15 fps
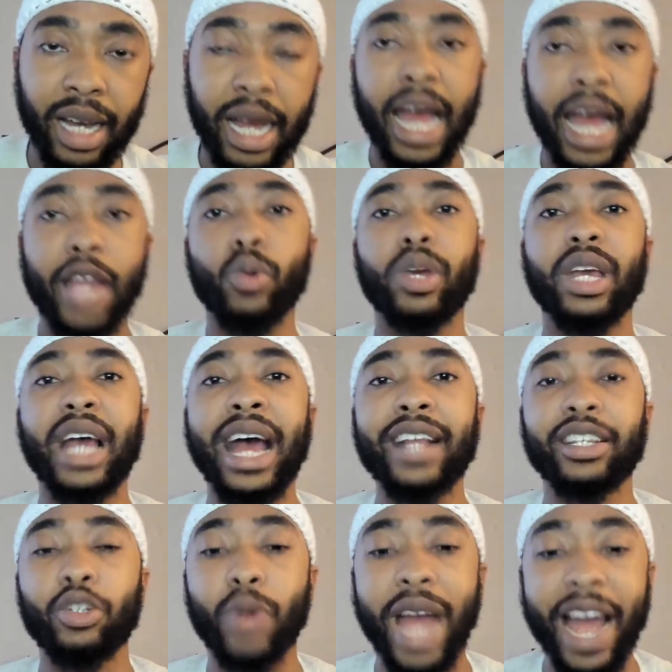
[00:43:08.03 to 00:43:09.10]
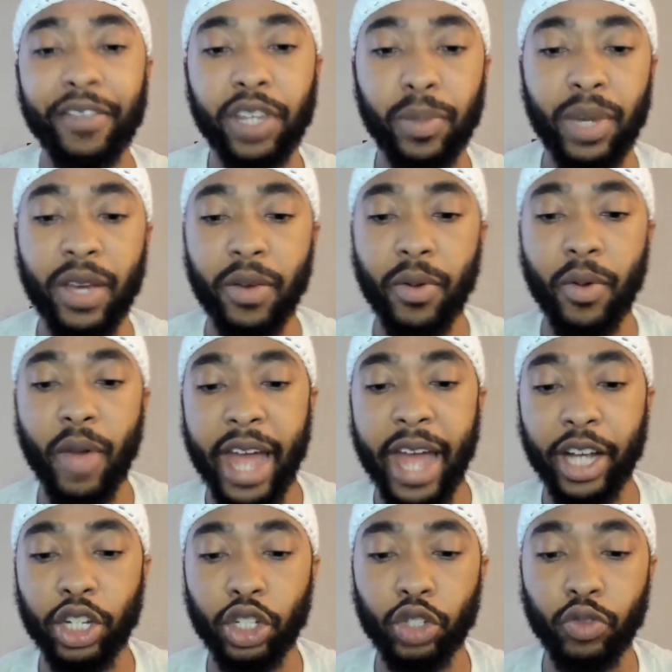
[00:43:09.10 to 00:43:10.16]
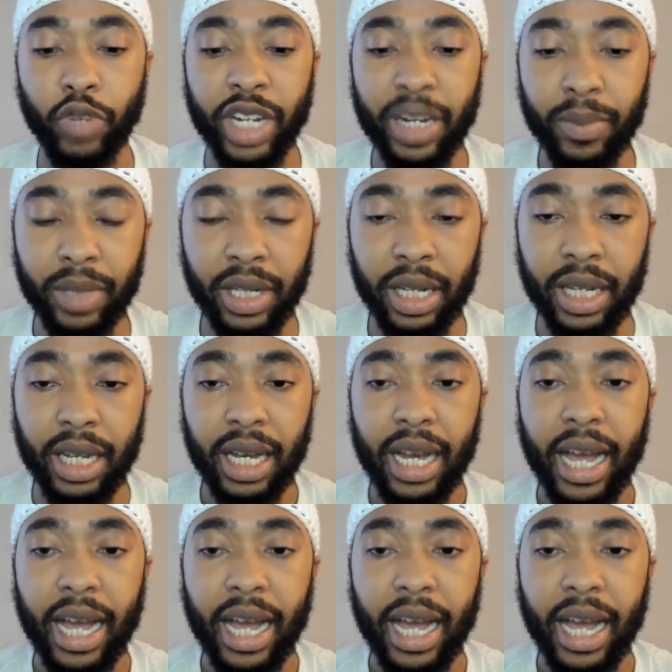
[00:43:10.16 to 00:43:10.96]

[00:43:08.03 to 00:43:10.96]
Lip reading: And you have to be extremely